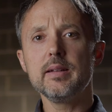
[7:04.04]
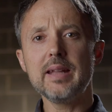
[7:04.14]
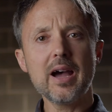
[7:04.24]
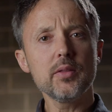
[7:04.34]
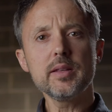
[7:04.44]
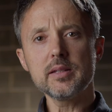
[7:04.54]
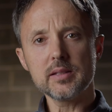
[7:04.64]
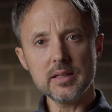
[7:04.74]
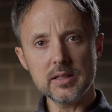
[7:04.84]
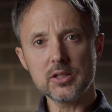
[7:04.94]
Now this
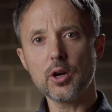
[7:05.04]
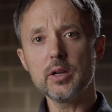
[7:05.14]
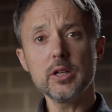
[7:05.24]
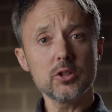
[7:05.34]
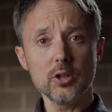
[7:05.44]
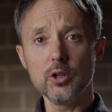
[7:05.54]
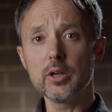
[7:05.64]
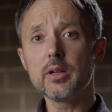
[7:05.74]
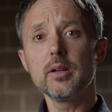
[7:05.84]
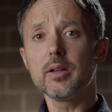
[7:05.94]
is starting to
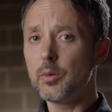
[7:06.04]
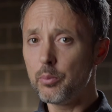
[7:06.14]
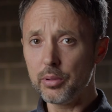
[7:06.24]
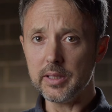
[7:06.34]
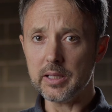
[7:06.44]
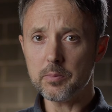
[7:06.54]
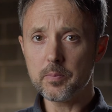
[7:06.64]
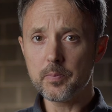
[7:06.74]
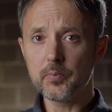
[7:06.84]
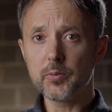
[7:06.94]
look complete.
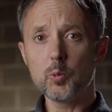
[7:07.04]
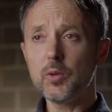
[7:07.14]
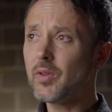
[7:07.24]
We've